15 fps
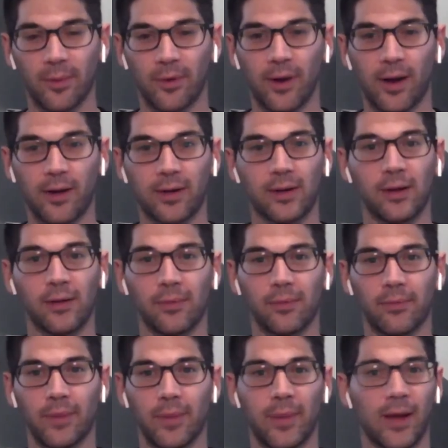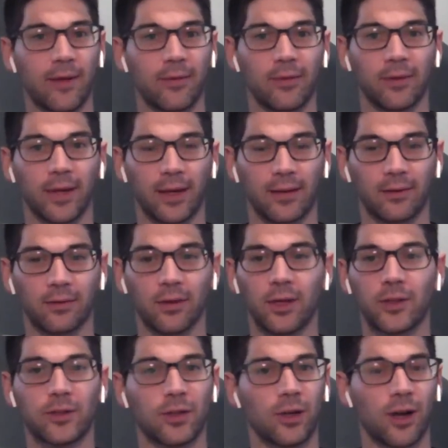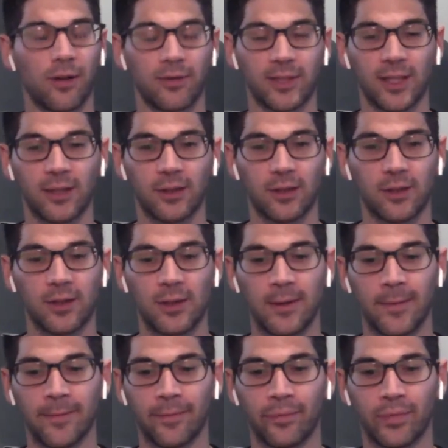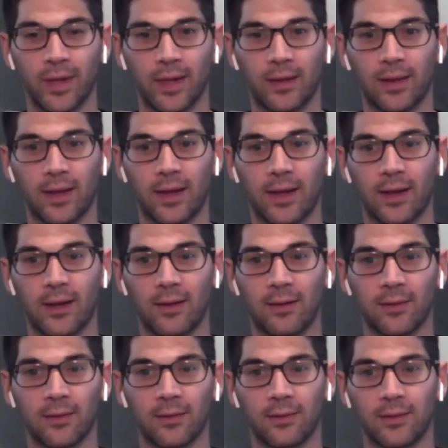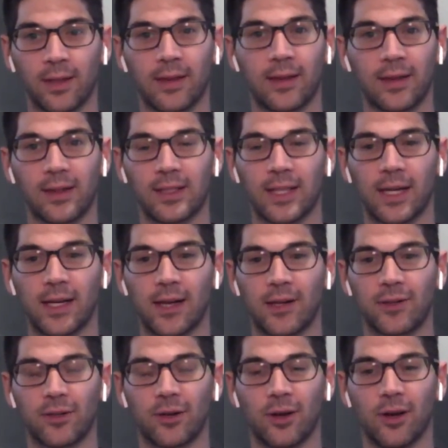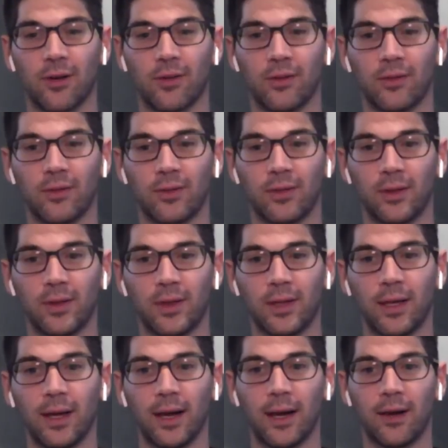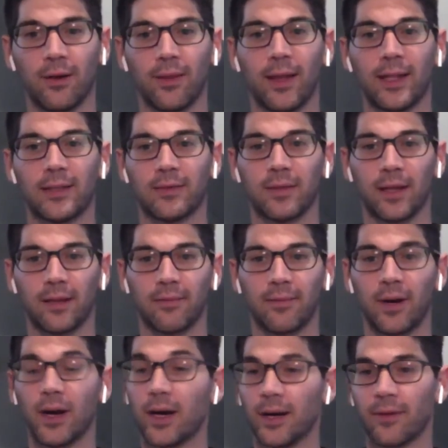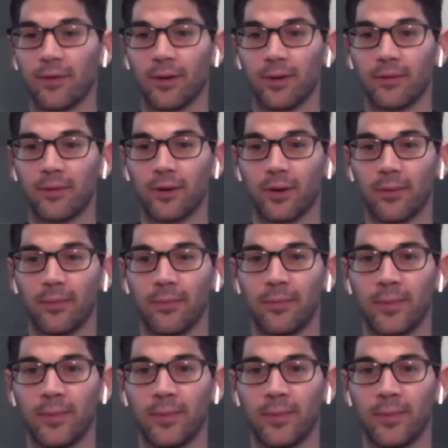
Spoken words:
around and maybe have a like lunch or a conversation. And then they decide yes or no. And I know that's like very different from